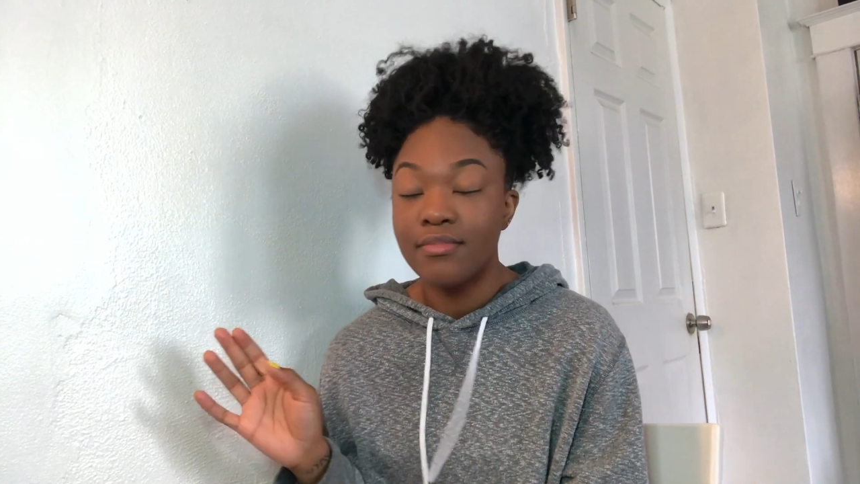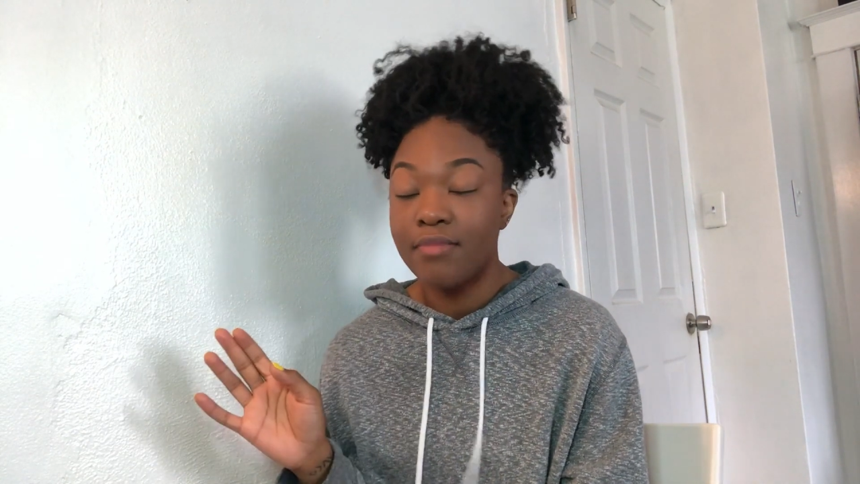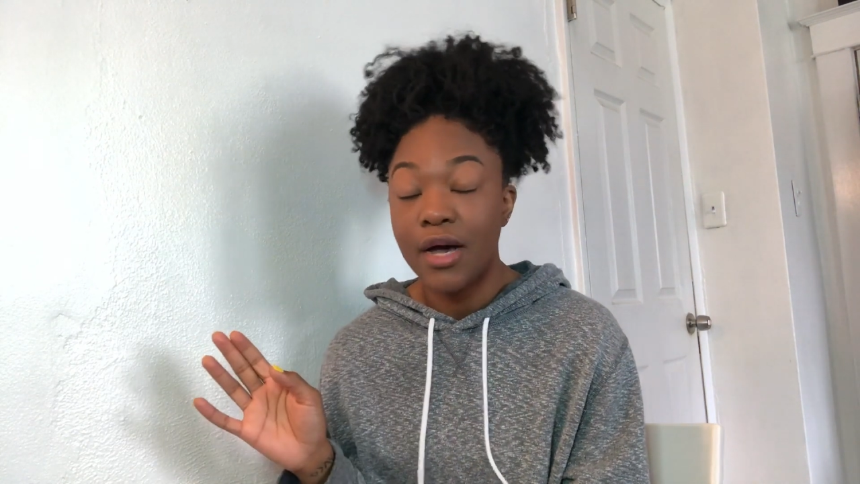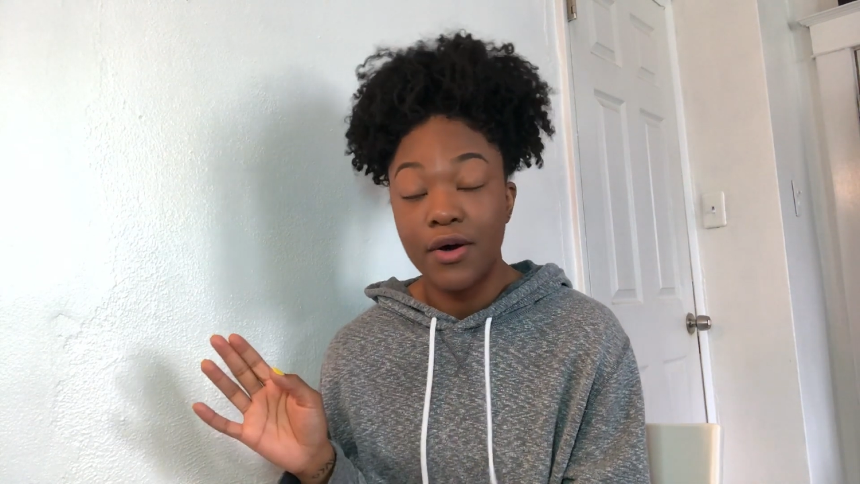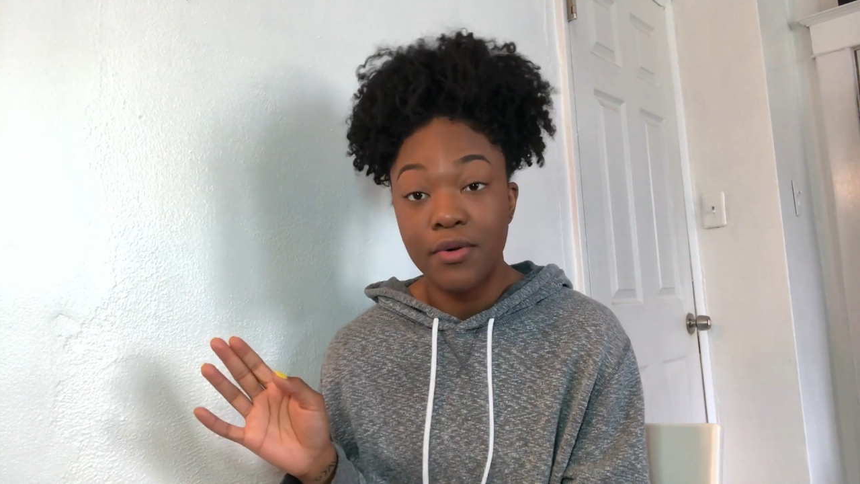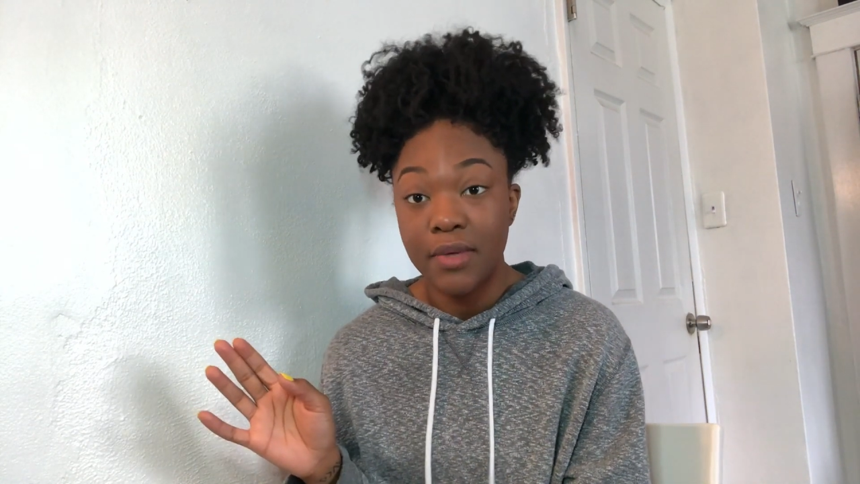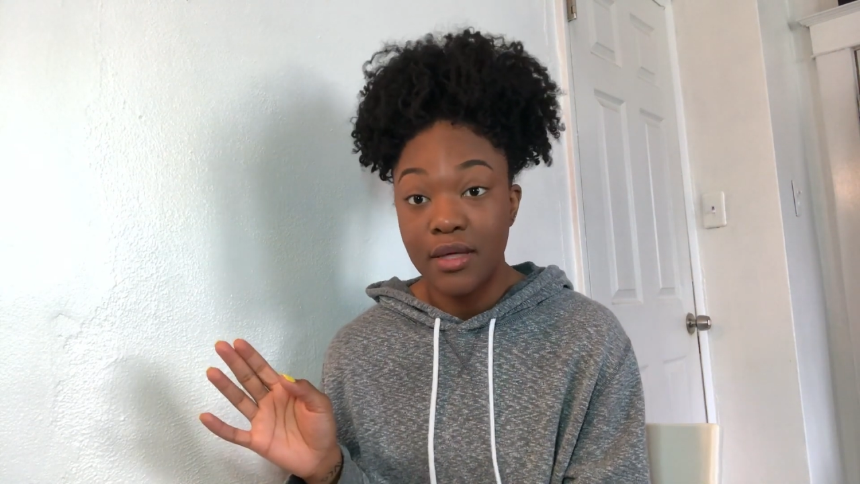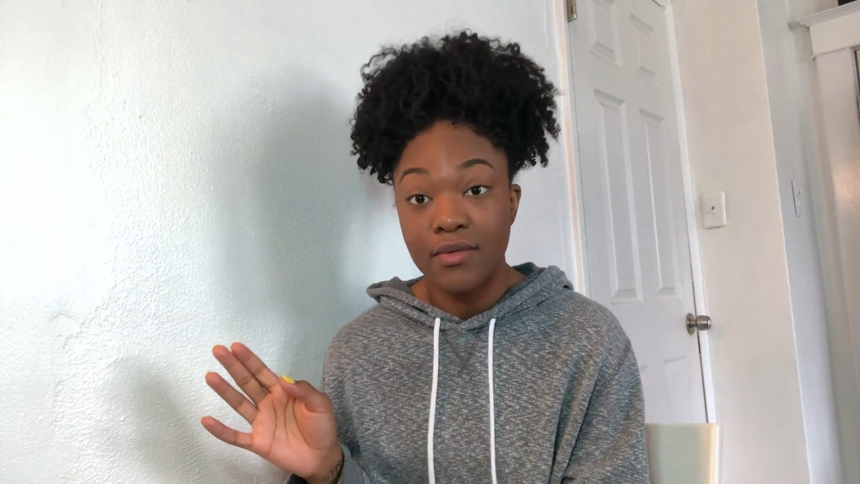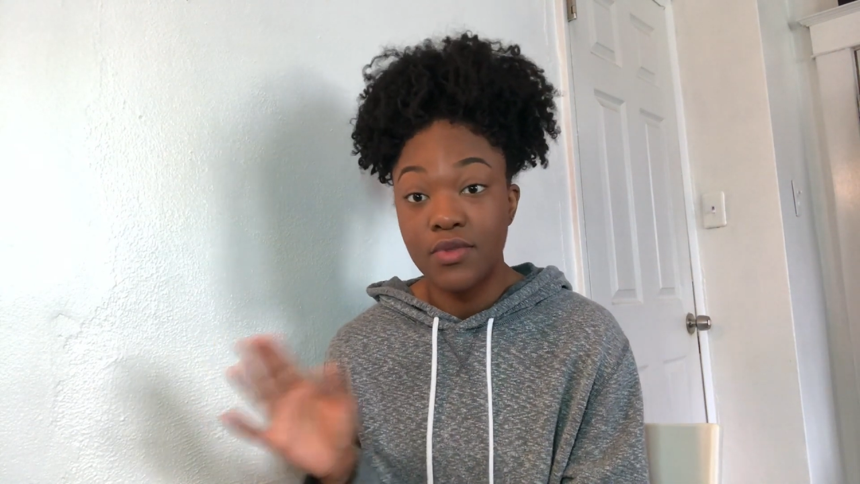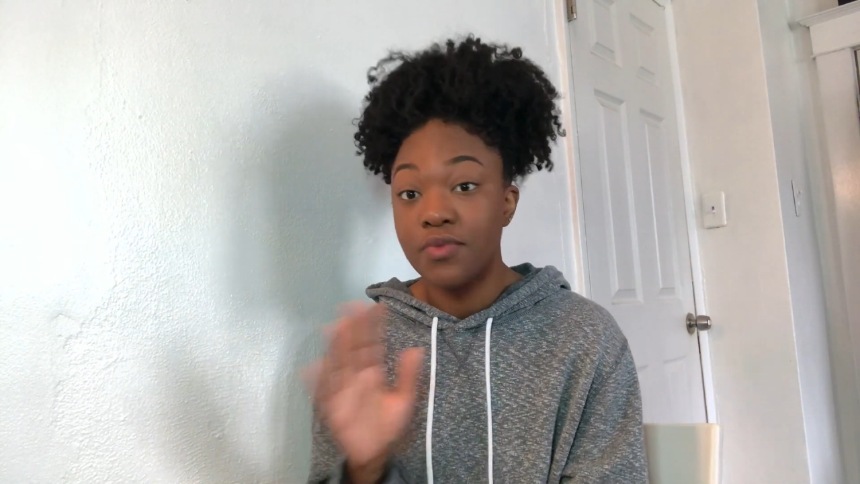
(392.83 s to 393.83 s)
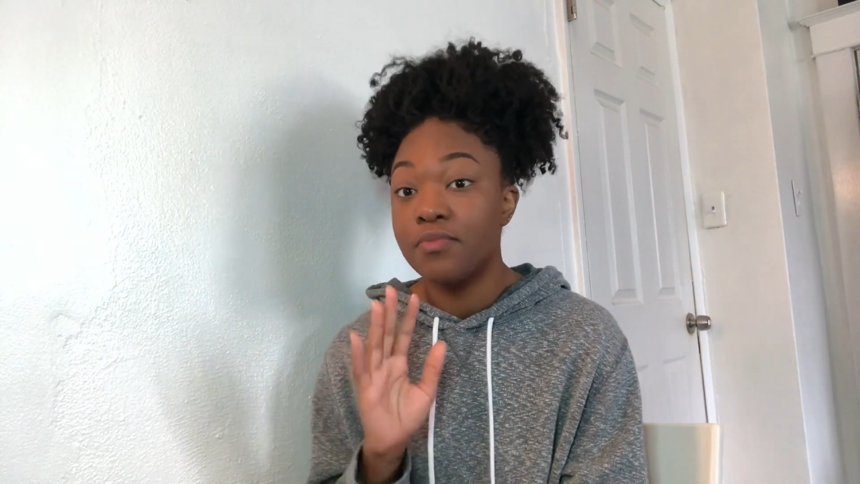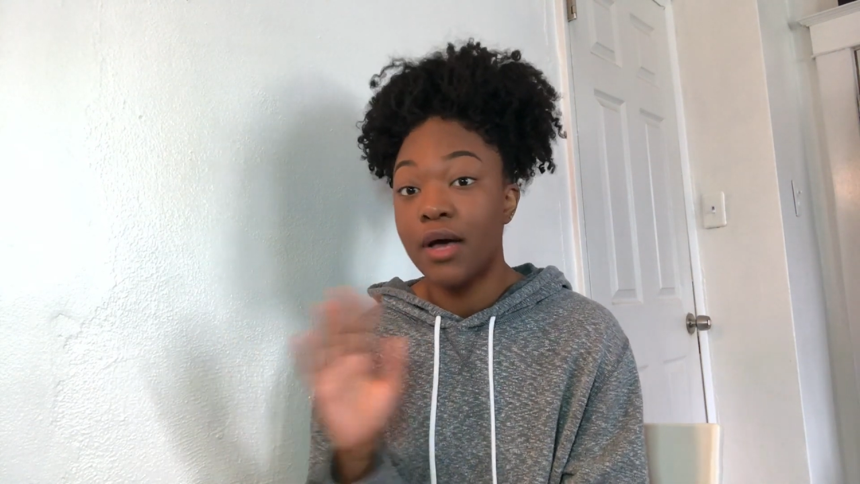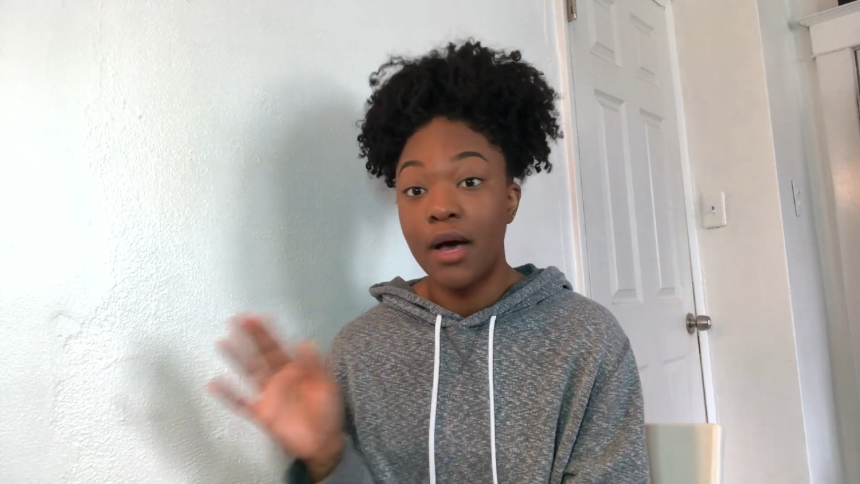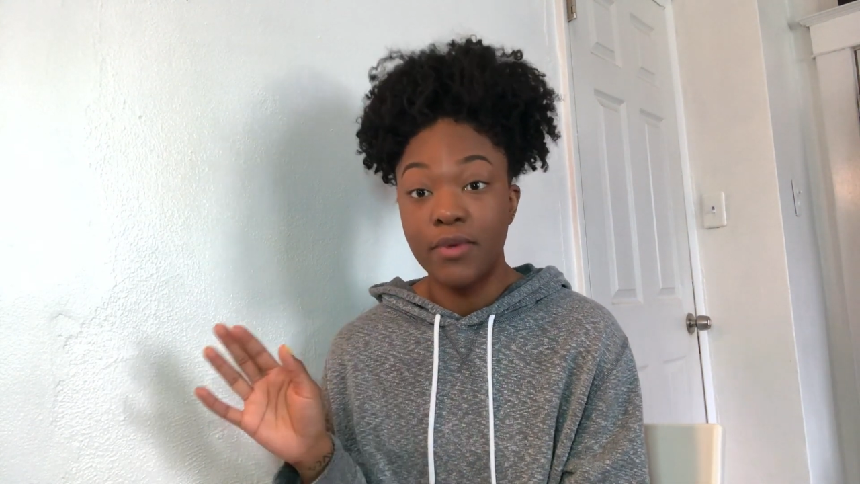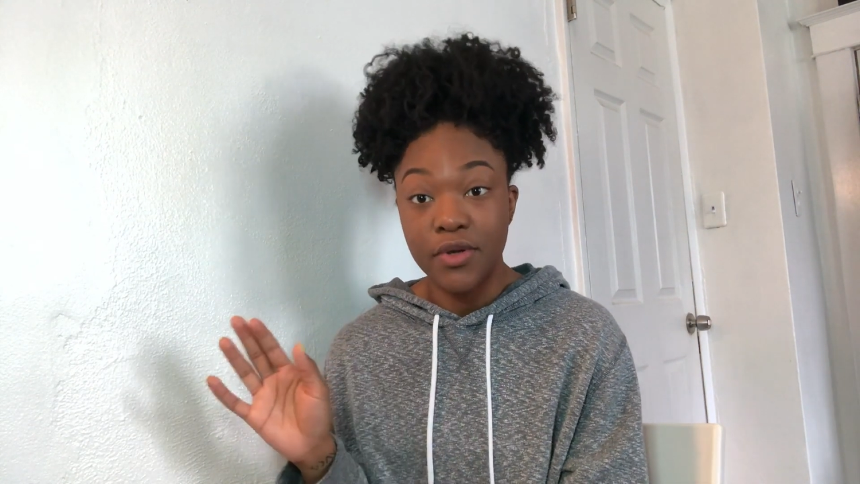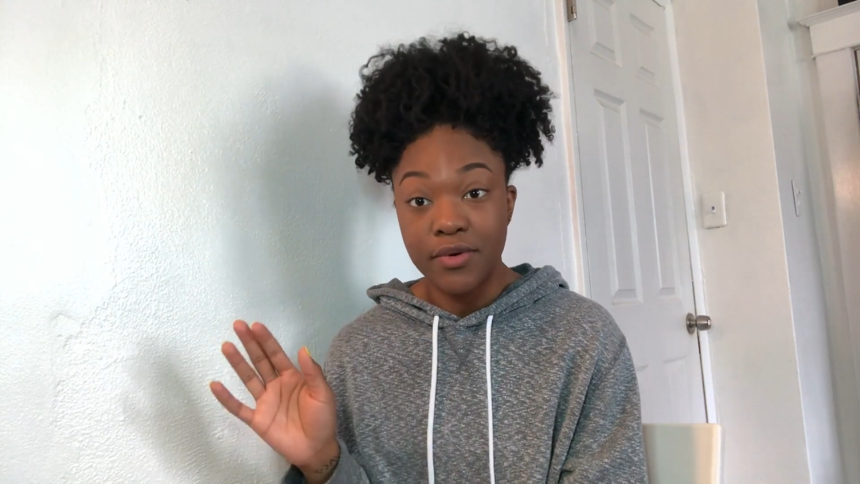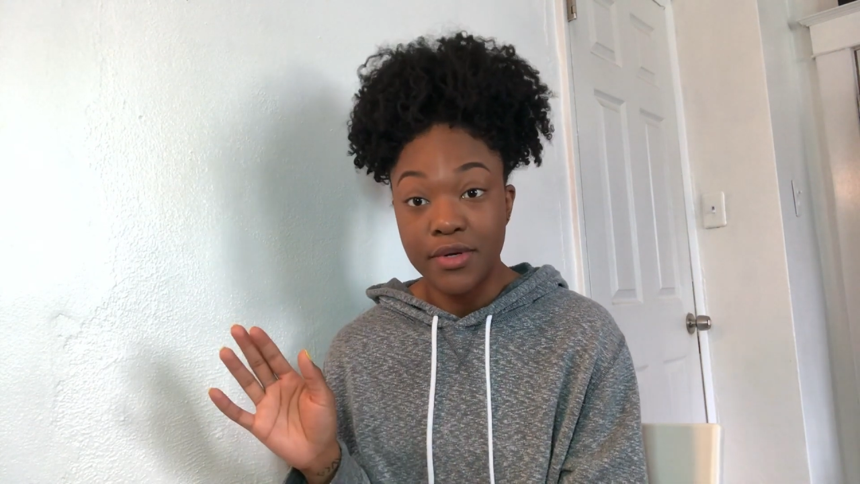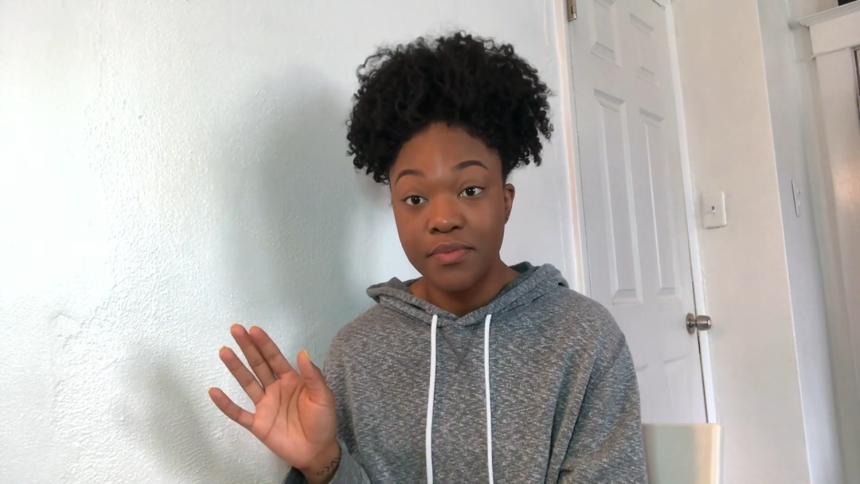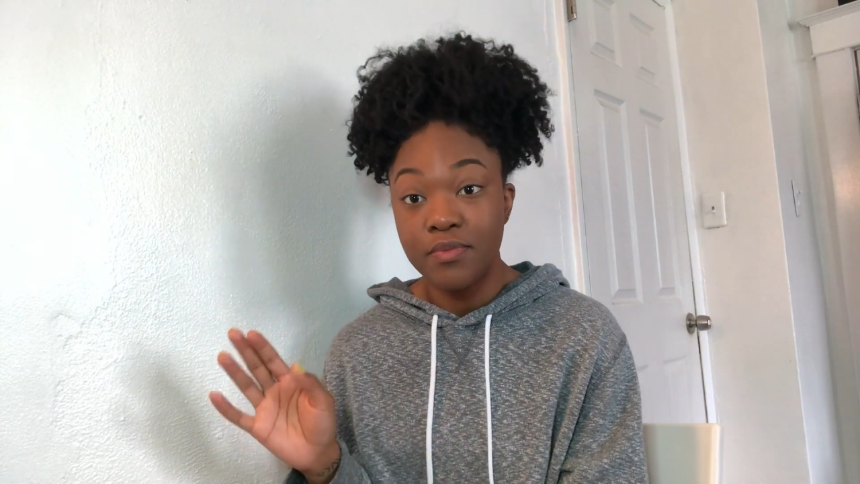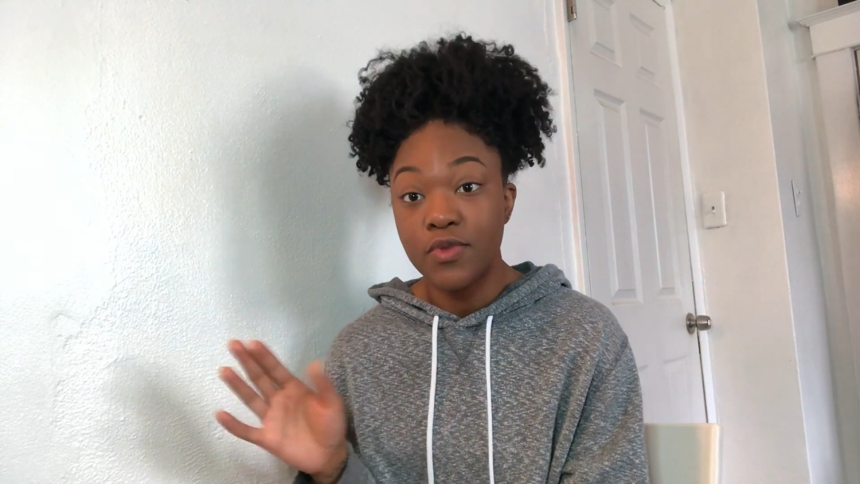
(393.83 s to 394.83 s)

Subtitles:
by all means, I'm gonna do it.